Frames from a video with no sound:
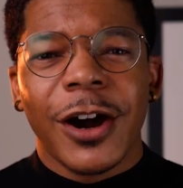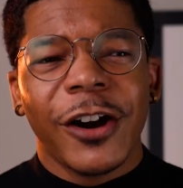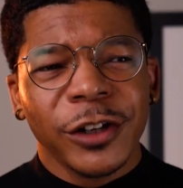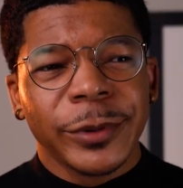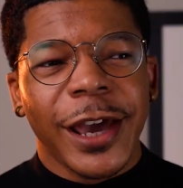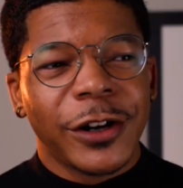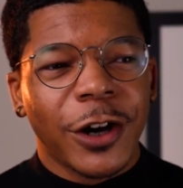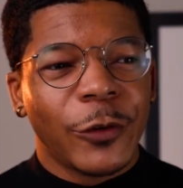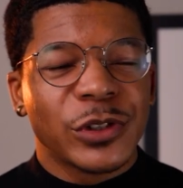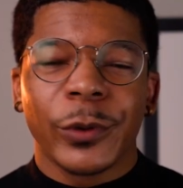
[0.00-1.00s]
Harlem Candle
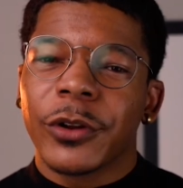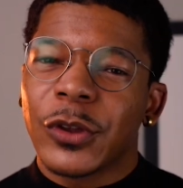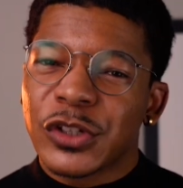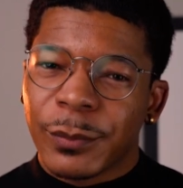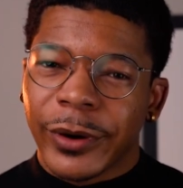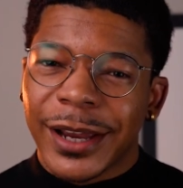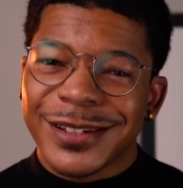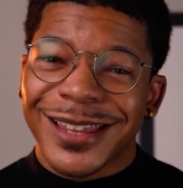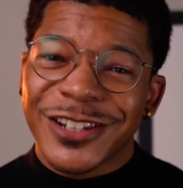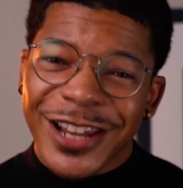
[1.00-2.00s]
Co is one of those
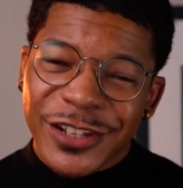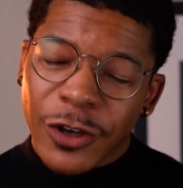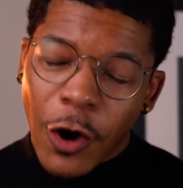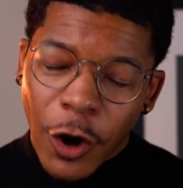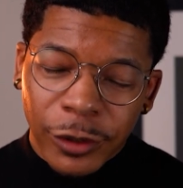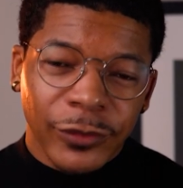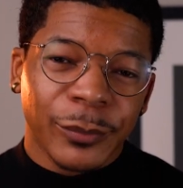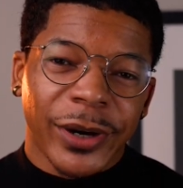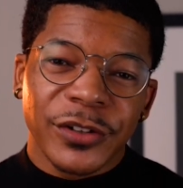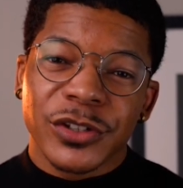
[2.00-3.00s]
brands that checks all of
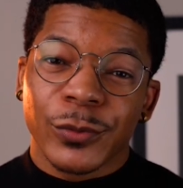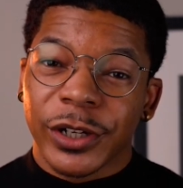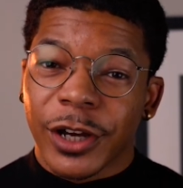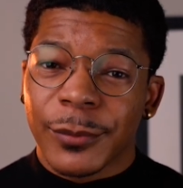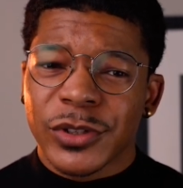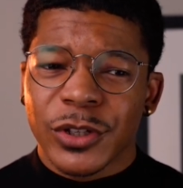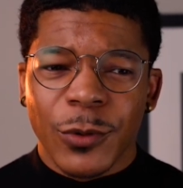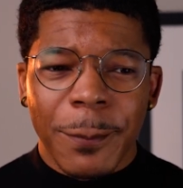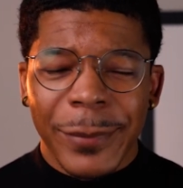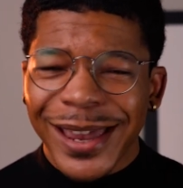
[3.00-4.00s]
the boxes when it comes
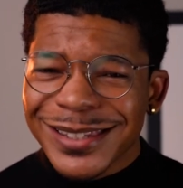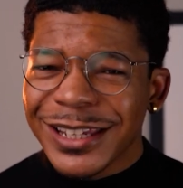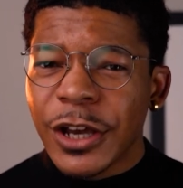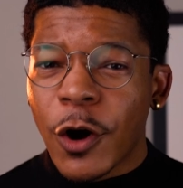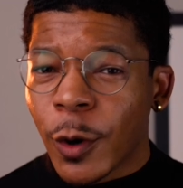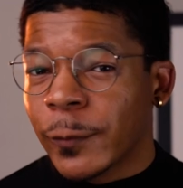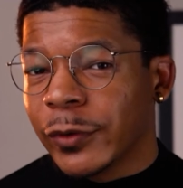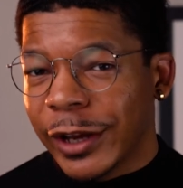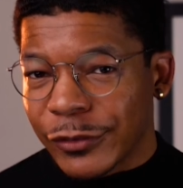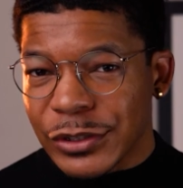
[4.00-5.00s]
to amazing home
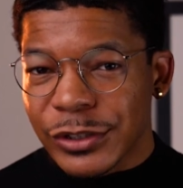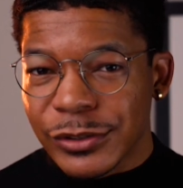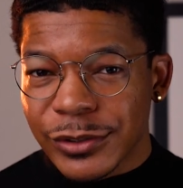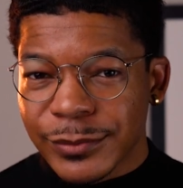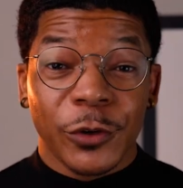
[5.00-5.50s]
fragrances.